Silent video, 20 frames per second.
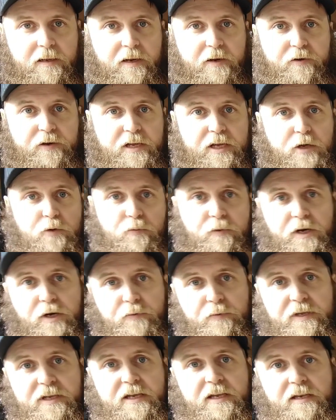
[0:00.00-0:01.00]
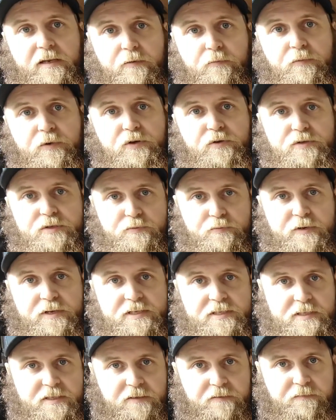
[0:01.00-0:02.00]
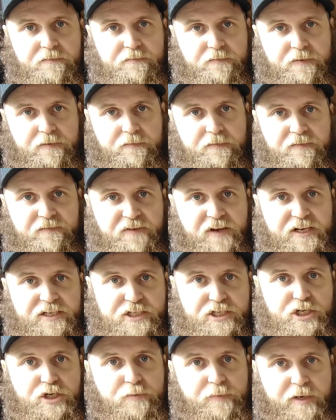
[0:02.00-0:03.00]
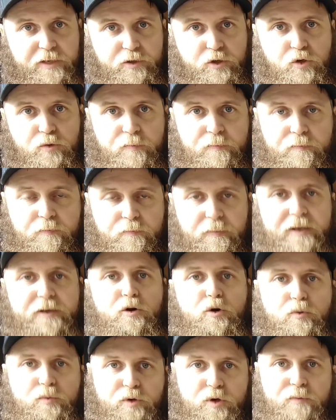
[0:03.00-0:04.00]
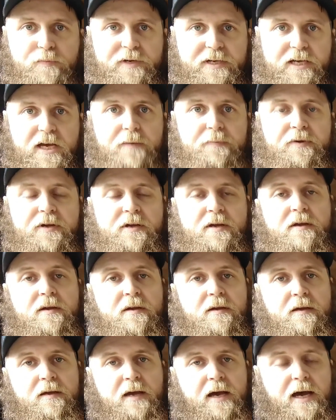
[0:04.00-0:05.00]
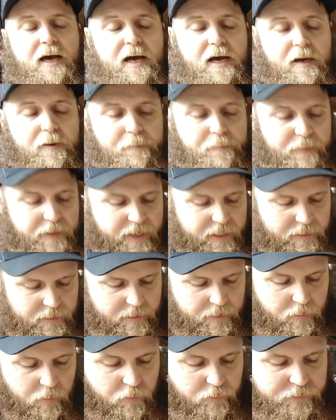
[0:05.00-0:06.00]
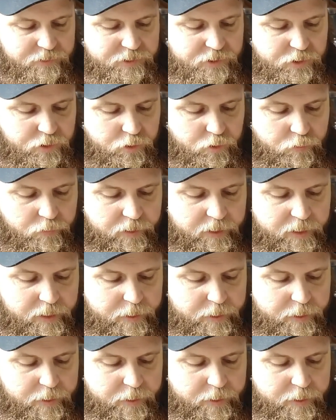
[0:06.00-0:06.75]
area where we can reduce risk of infection or microbial pickup, and then also,